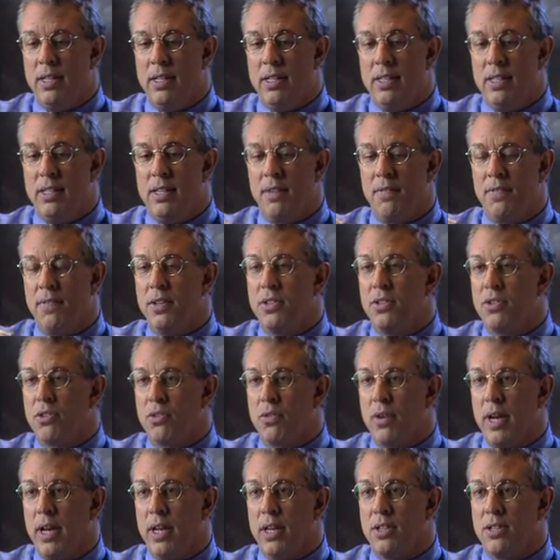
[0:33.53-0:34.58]
different
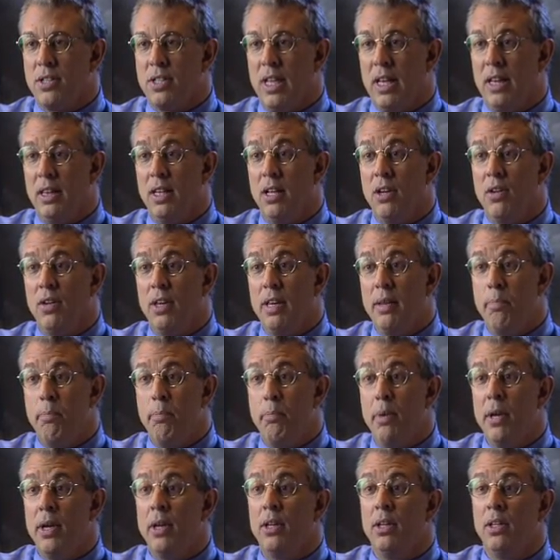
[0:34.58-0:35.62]
strengths that literally
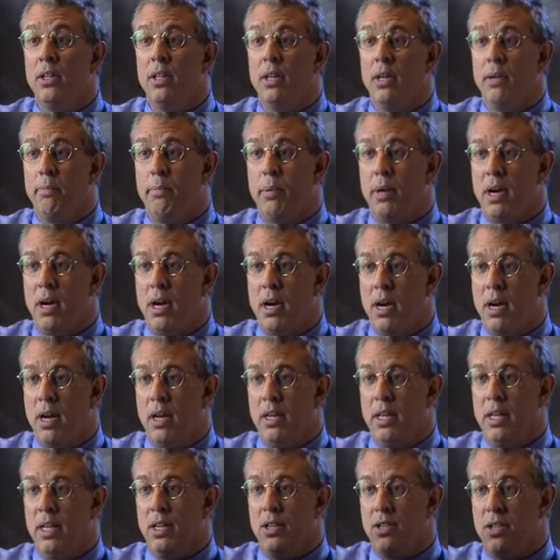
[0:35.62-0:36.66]
build upon
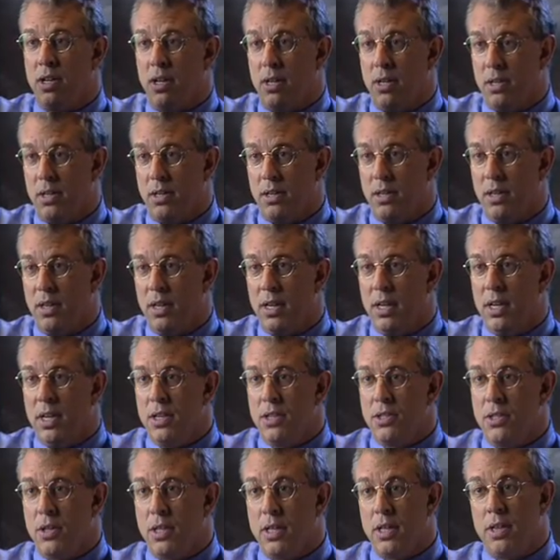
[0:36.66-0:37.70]
each other.
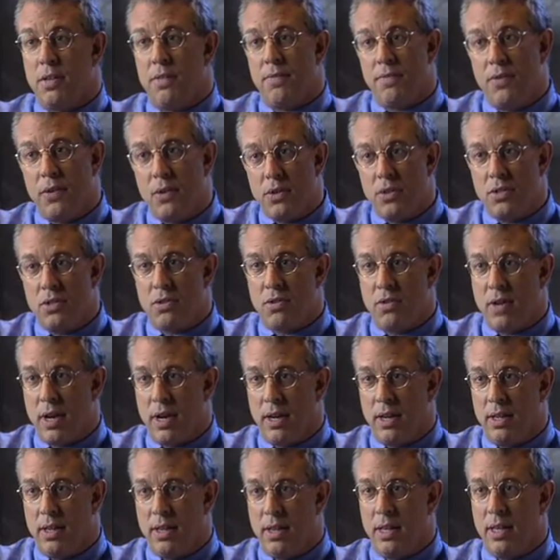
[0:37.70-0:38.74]
So that the first
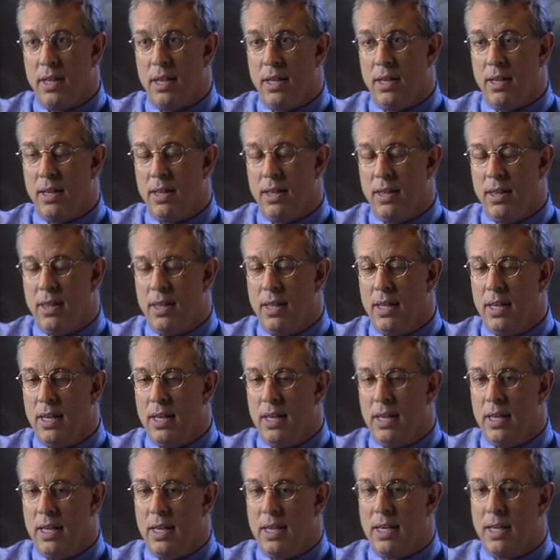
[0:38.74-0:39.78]
strength,
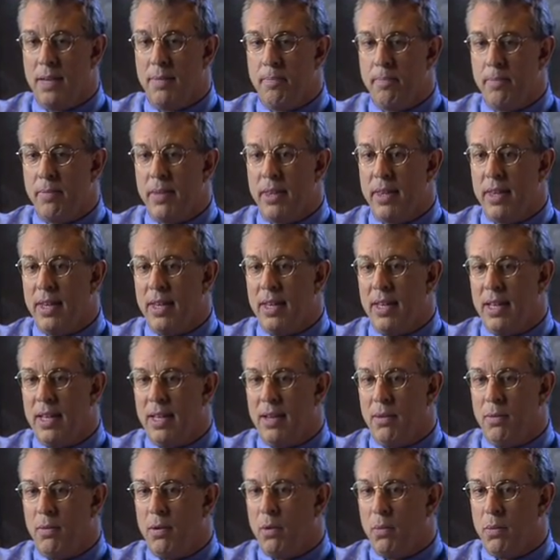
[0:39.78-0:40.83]
the
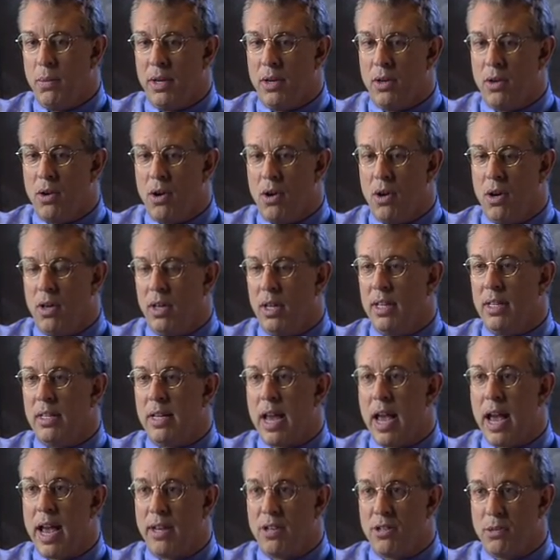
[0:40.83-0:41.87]
what we call
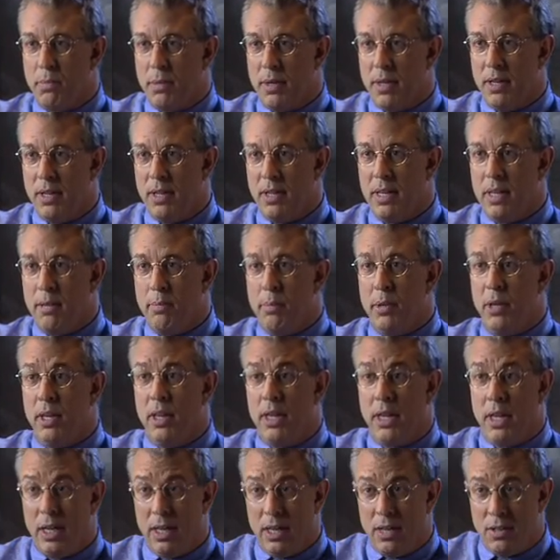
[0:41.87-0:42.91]
attachment, the
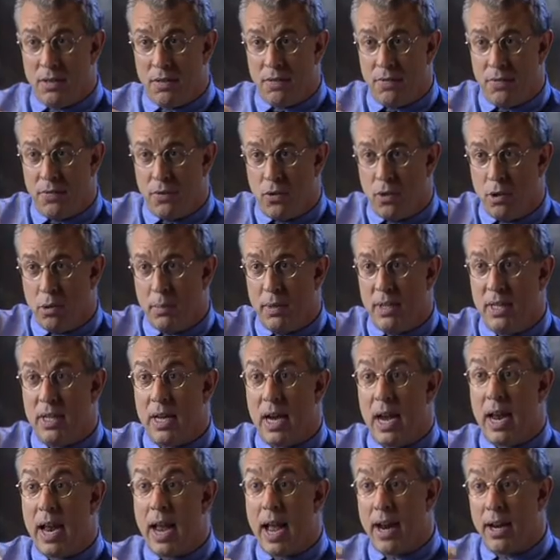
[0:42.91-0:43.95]
ability to form a
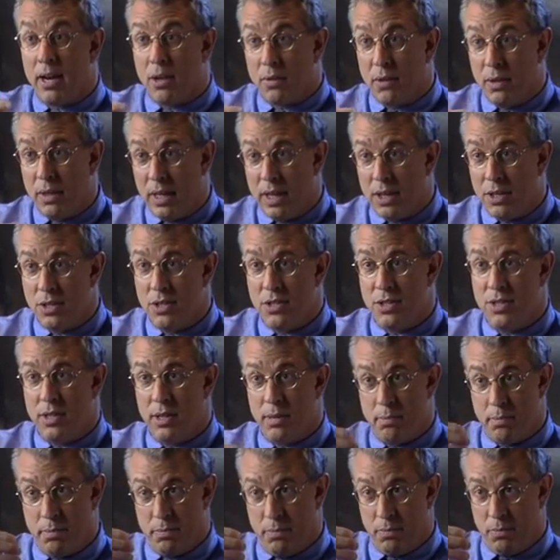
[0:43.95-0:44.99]
dyadic relationship,
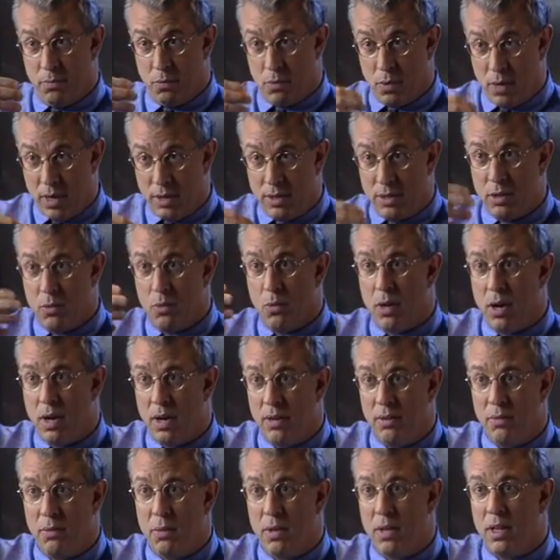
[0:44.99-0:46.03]

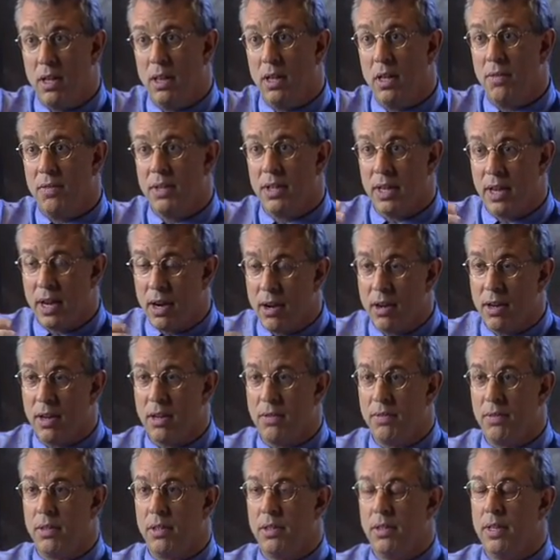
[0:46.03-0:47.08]
one-to-one with a loving
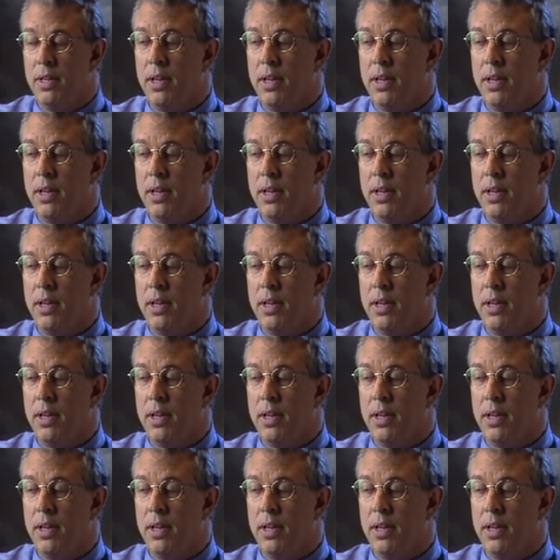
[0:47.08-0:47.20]
caregiver,